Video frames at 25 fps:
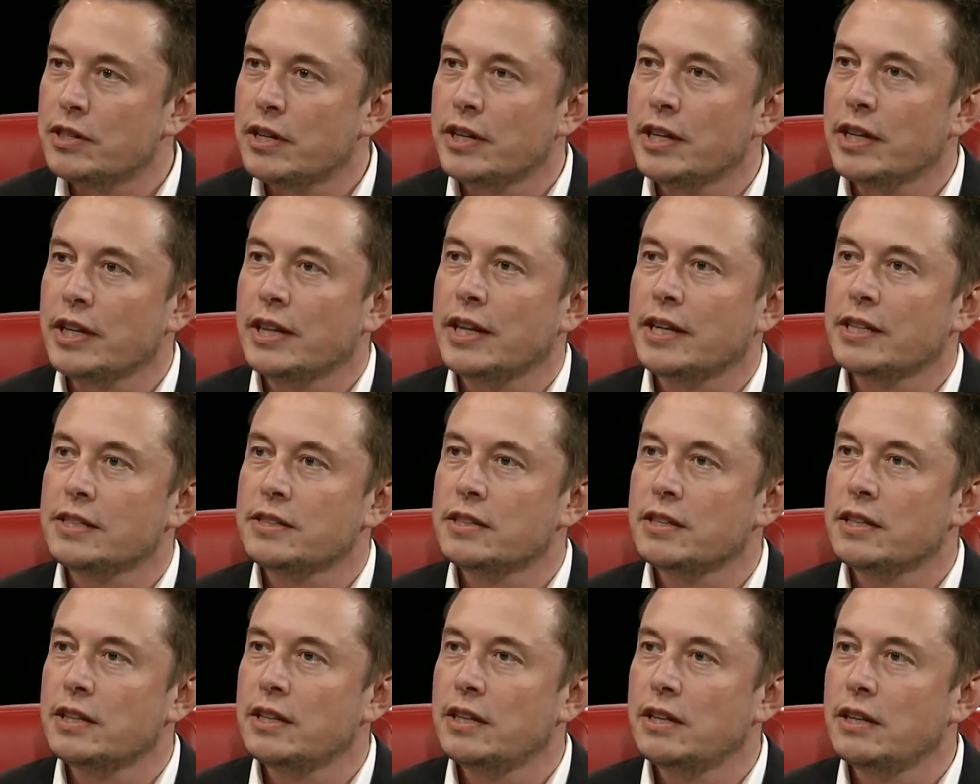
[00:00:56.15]
And I think
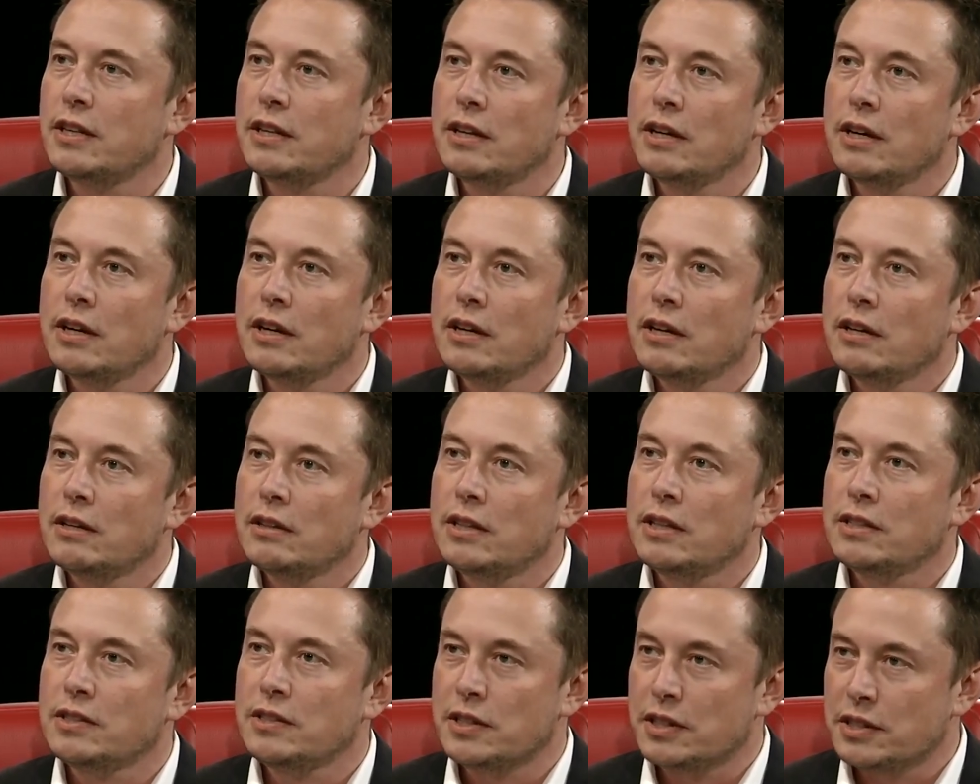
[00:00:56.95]
that's the
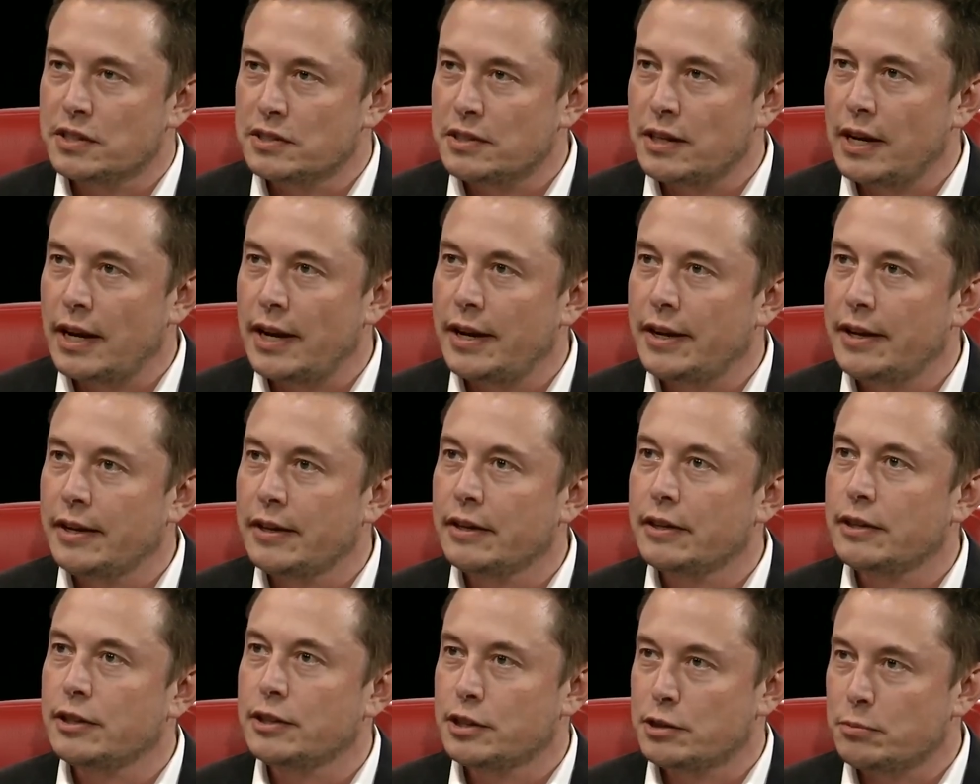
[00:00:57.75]

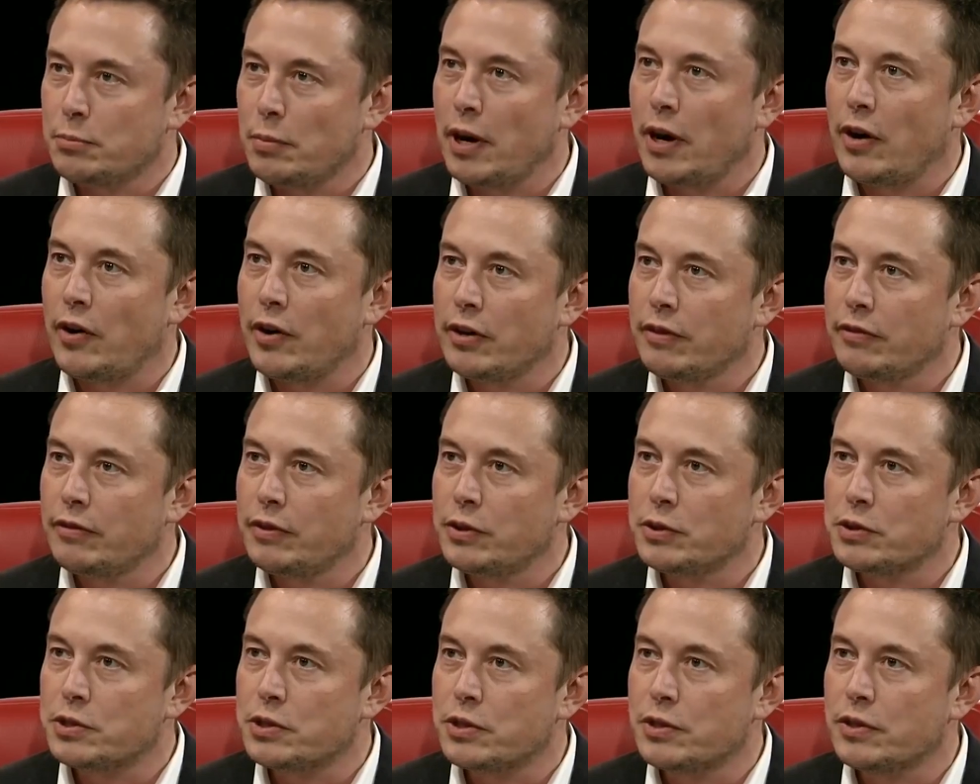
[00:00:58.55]
exciting, inspiring
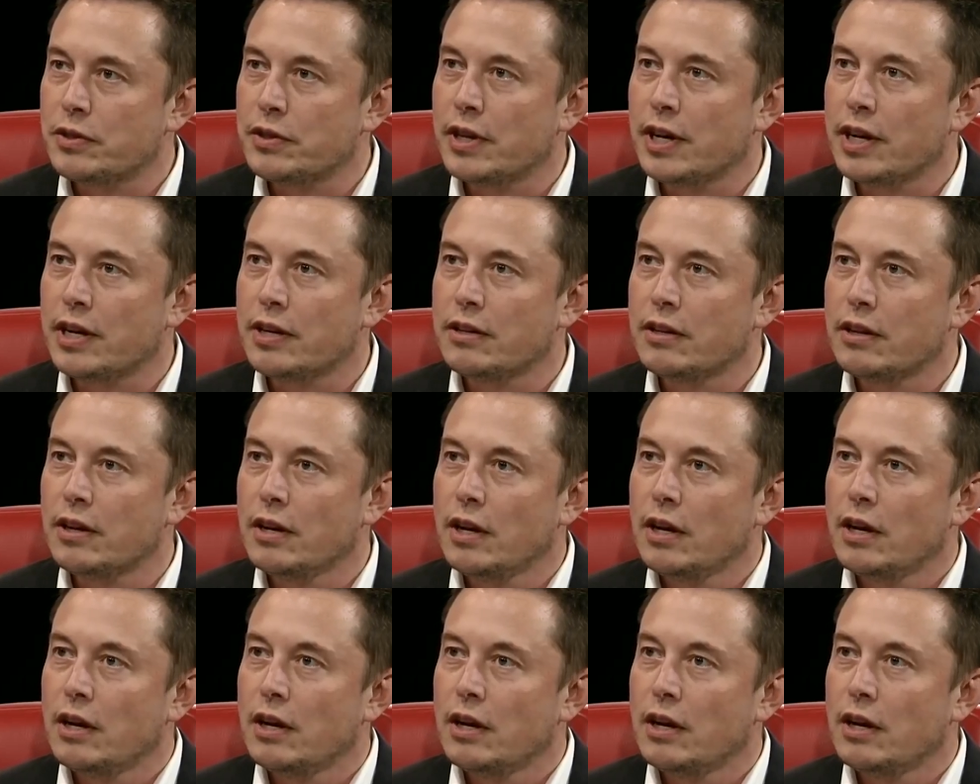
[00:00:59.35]
future that